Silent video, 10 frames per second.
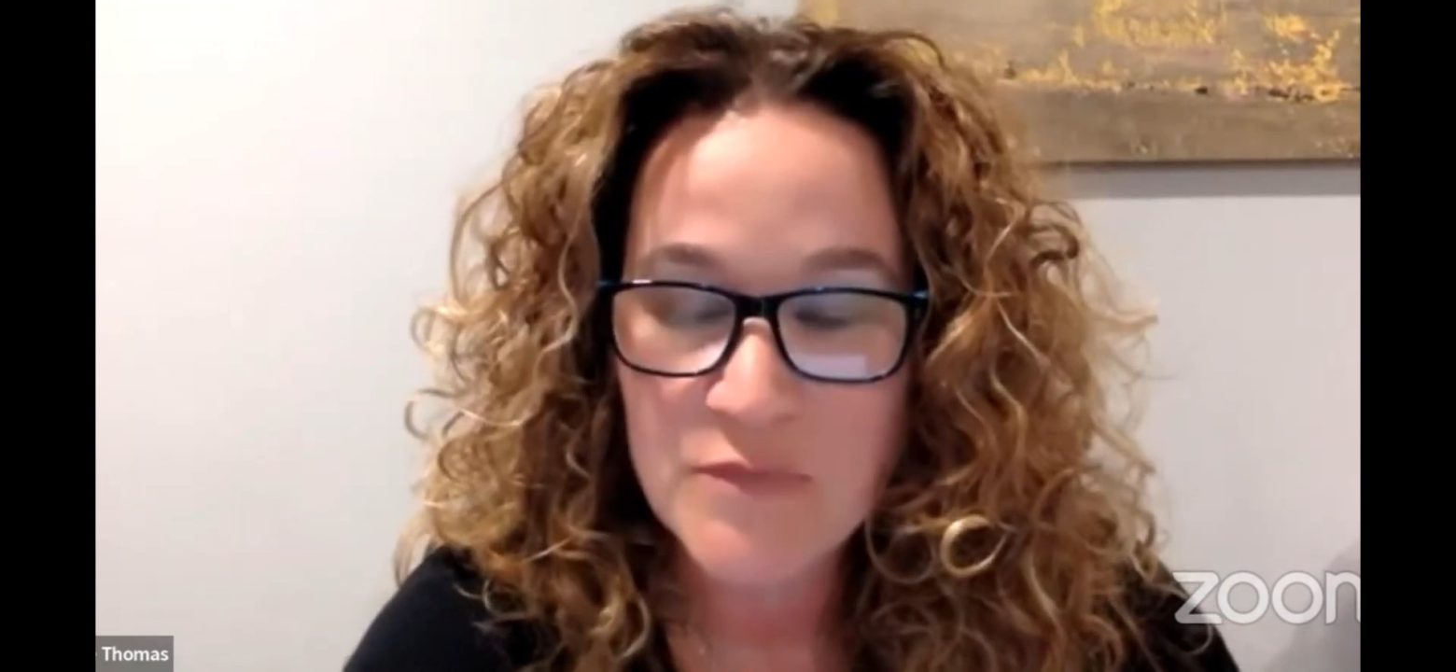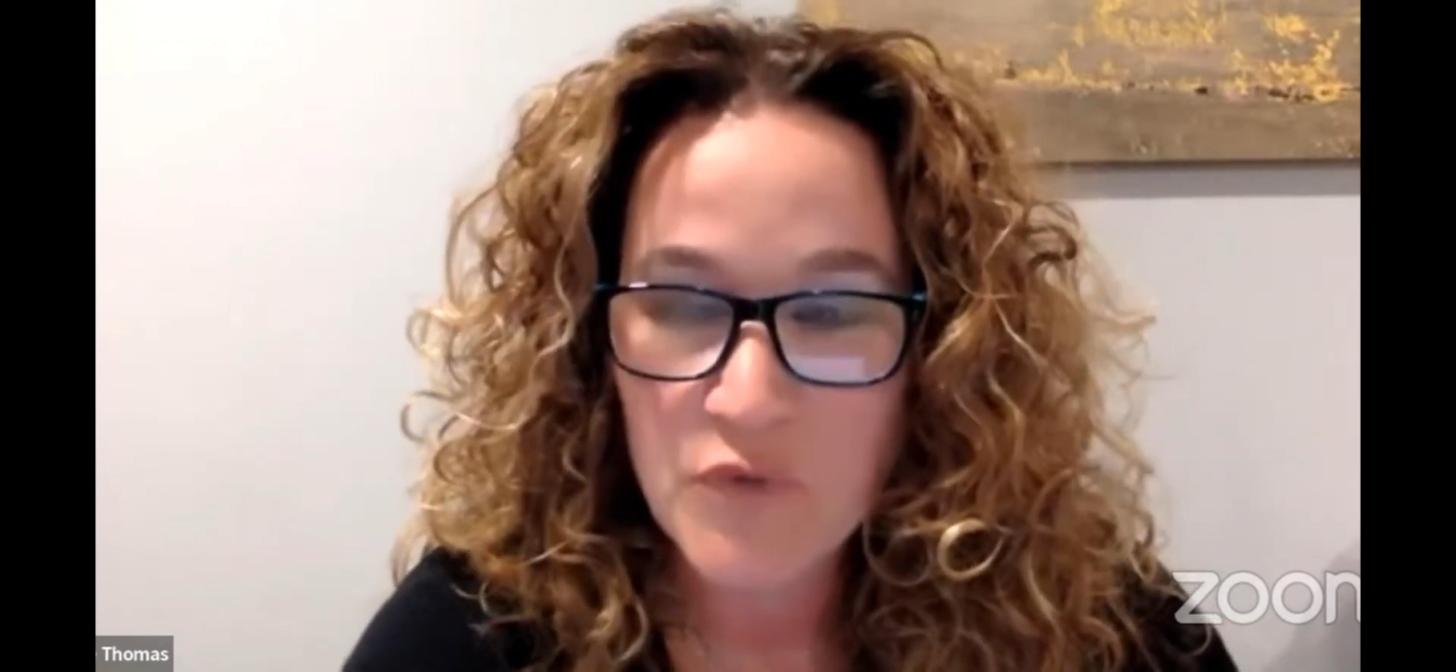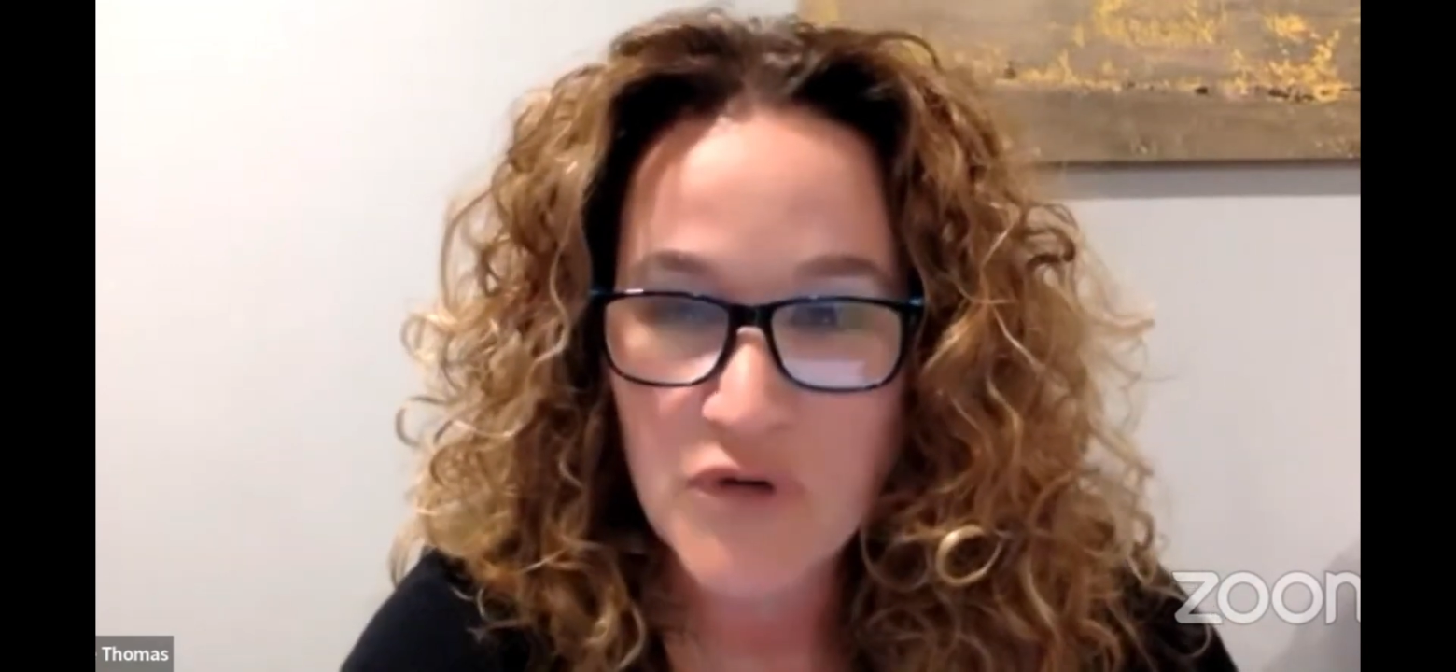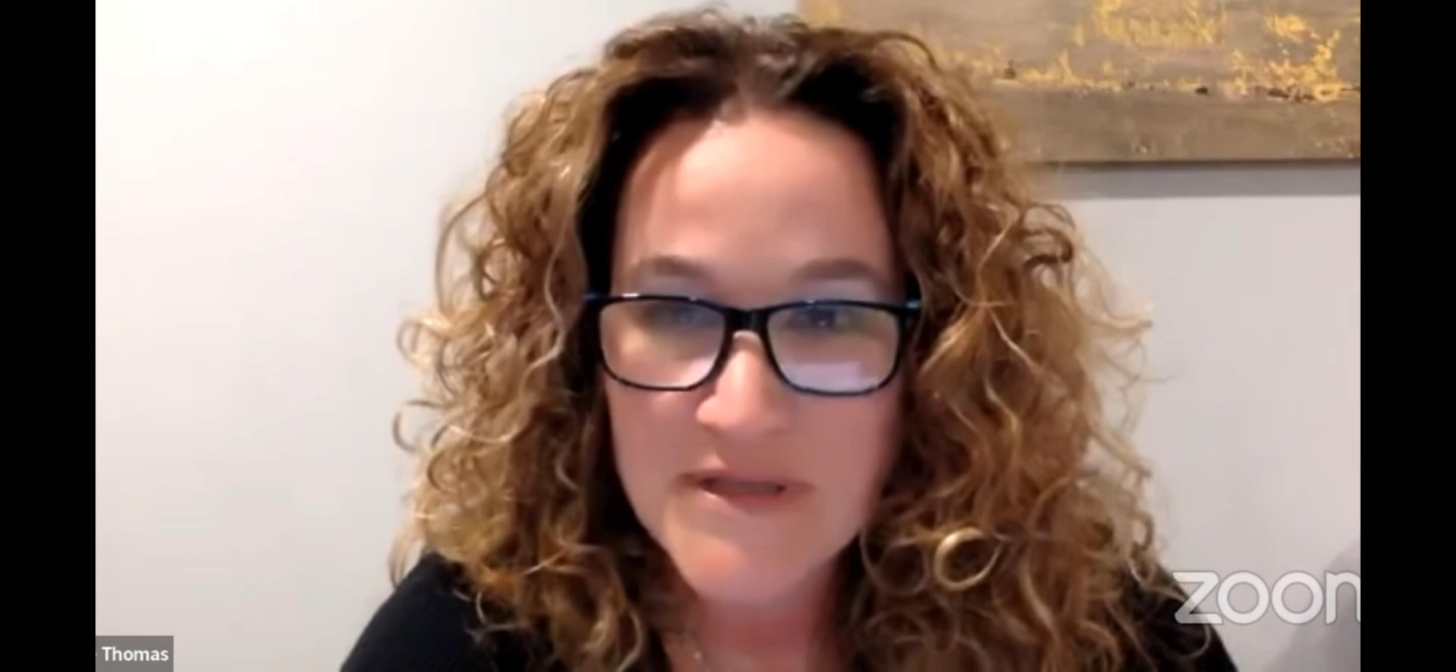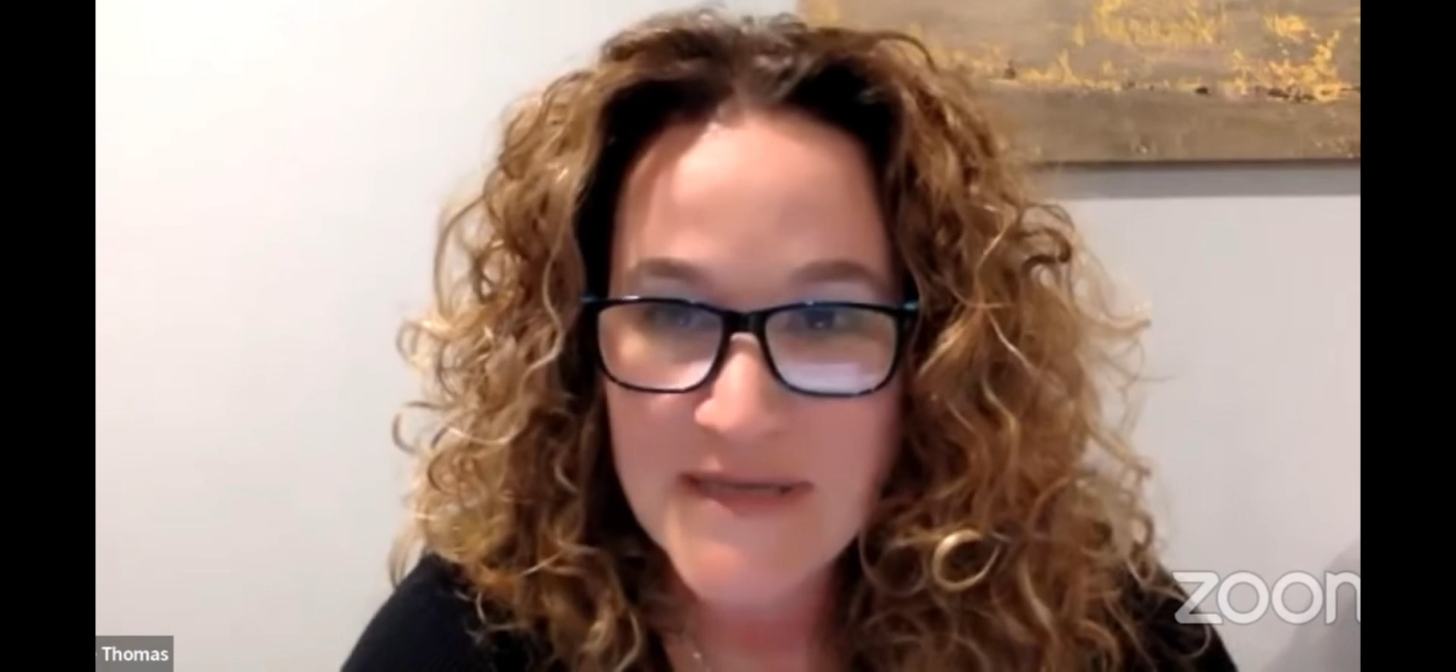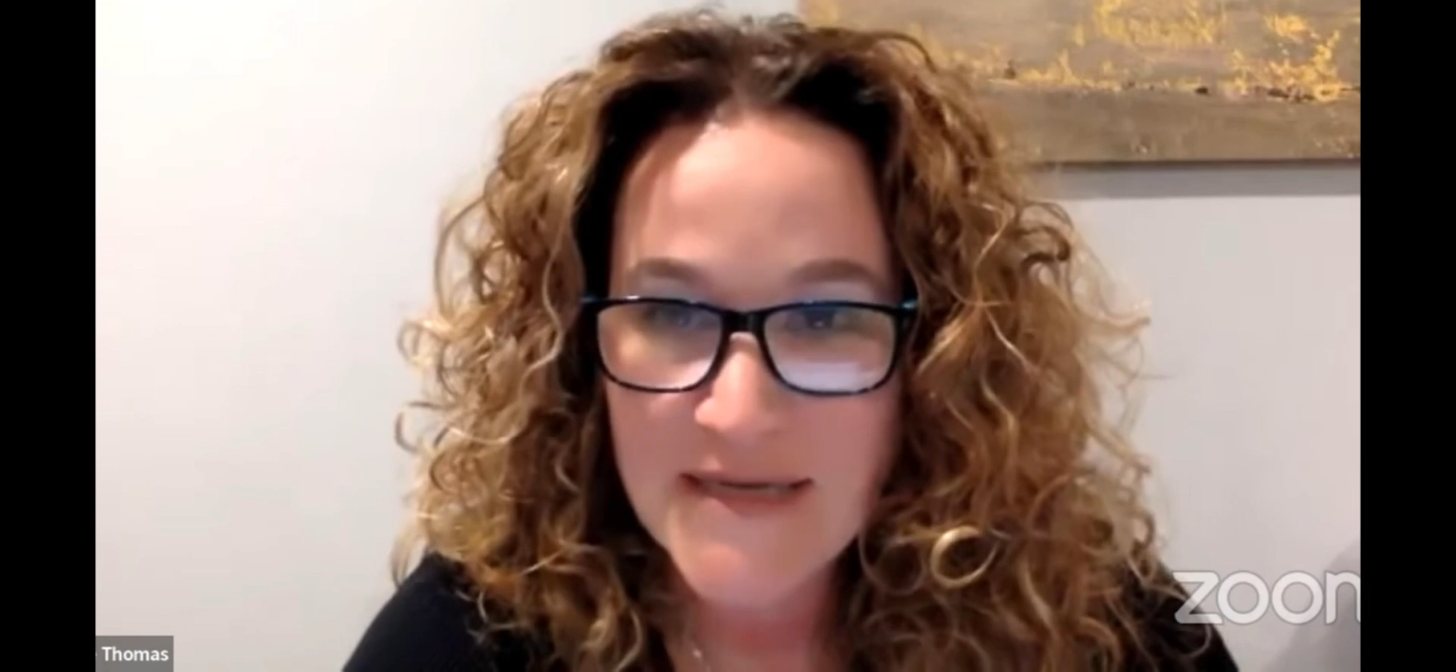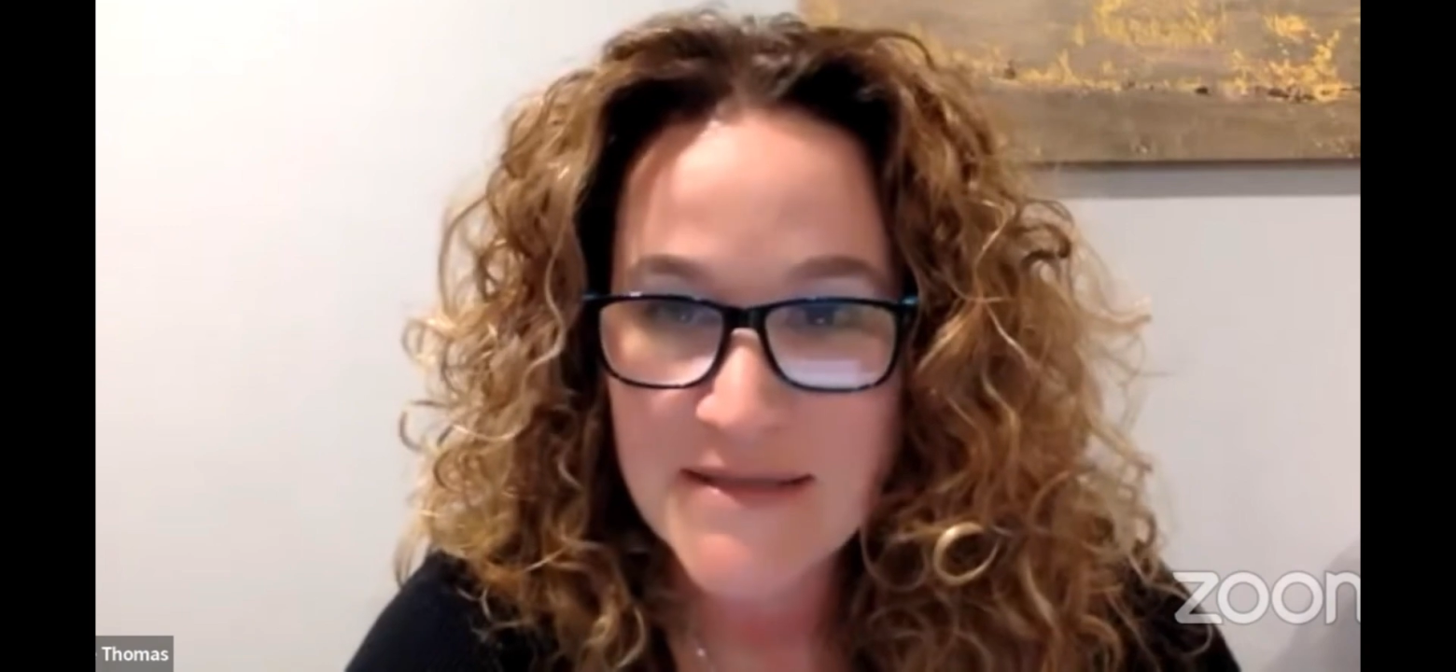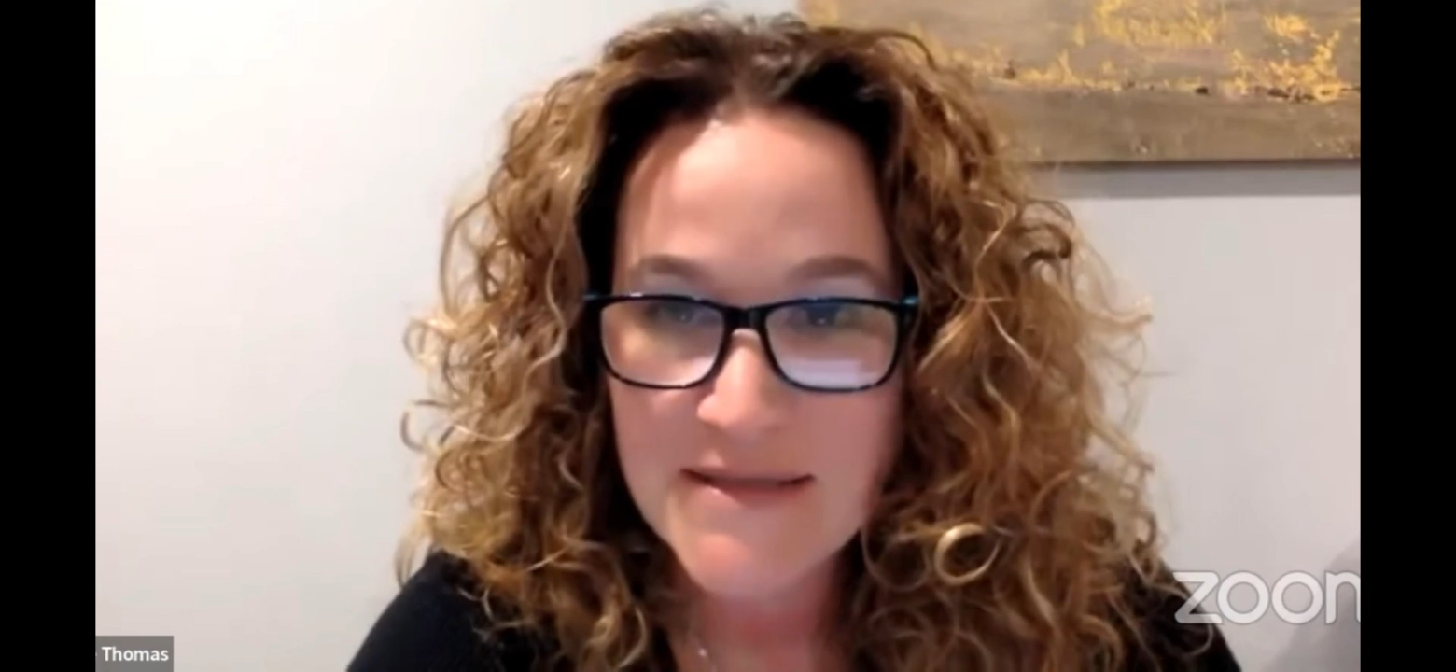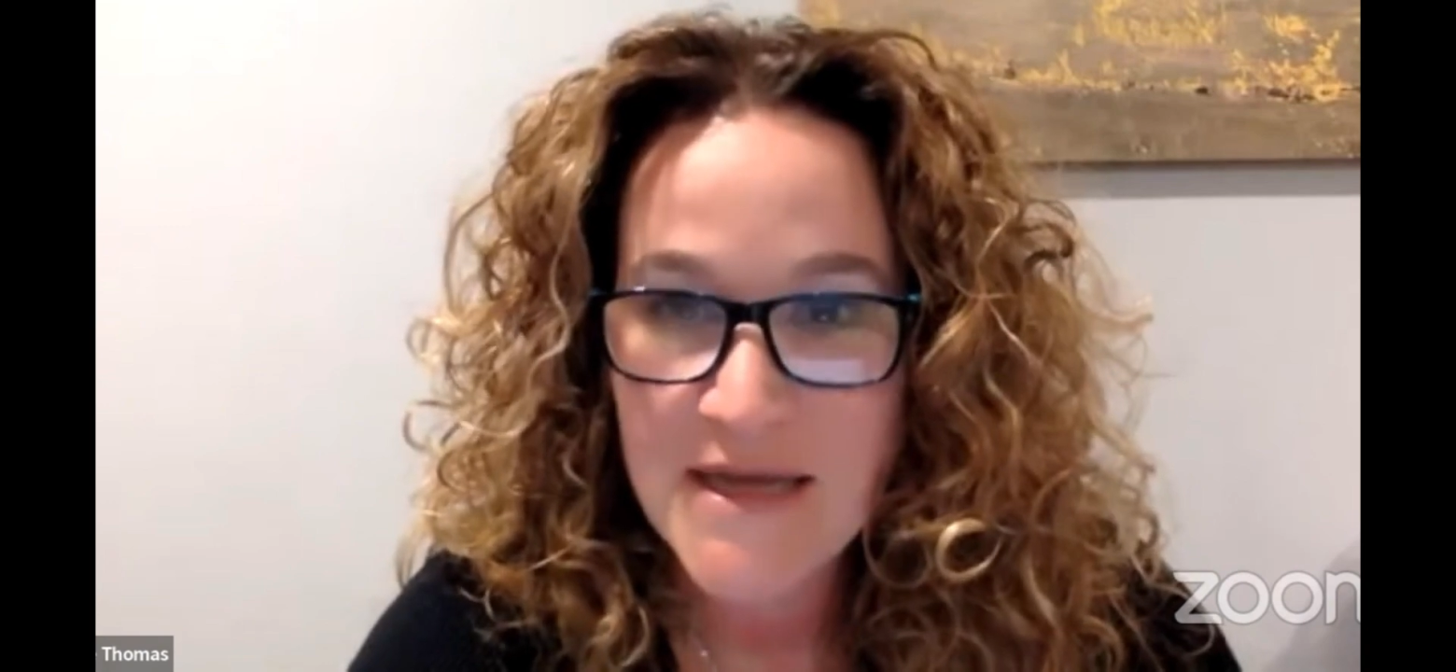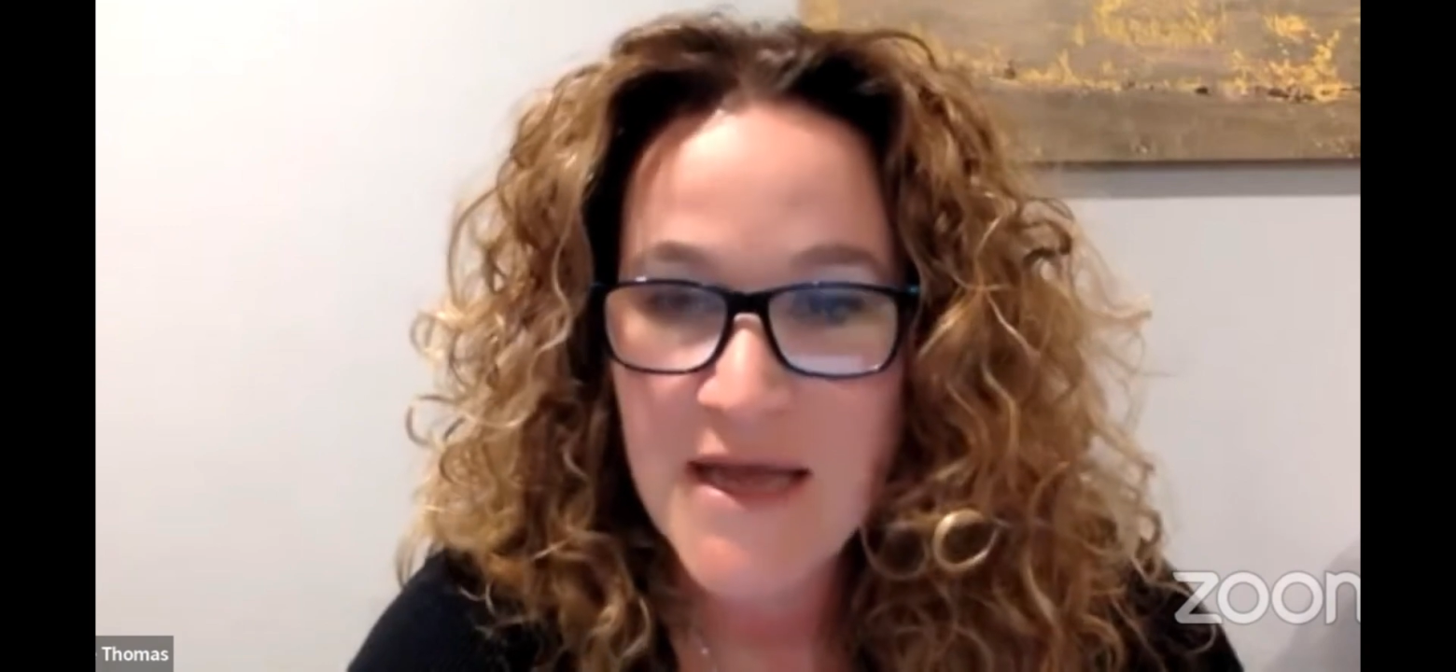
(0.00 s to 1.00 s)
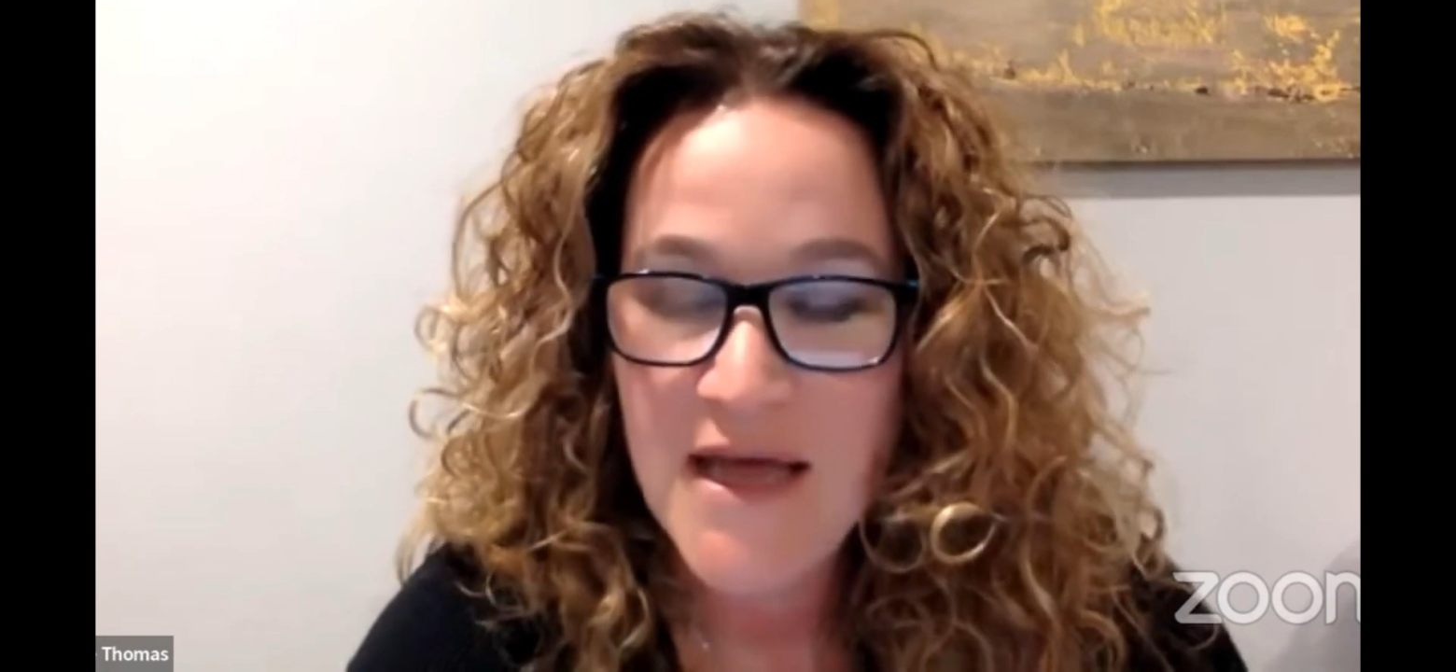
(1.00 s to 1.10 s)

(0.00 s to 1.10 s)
more sense